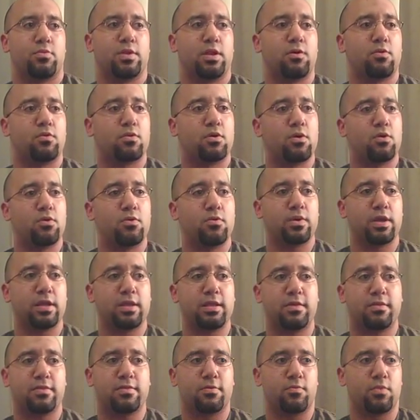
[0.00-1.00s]
won't
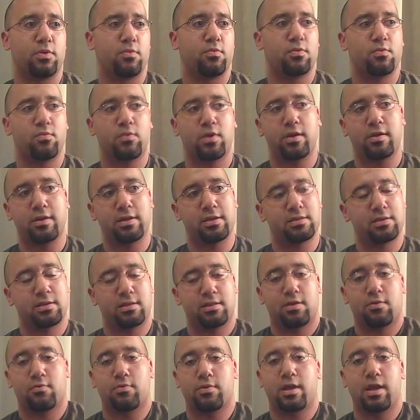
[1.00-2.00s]
wear anything
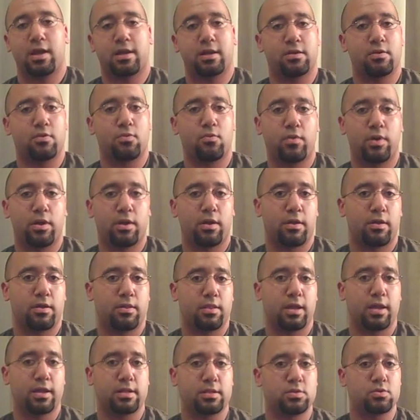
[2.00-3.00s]
that we're not gonna wear
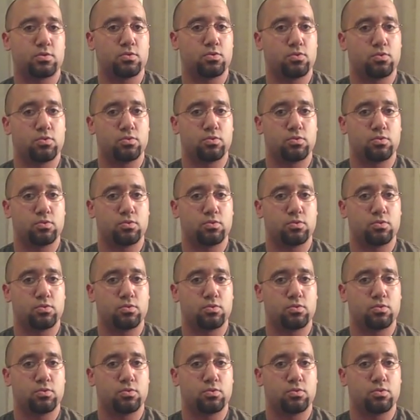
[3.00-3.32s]
like to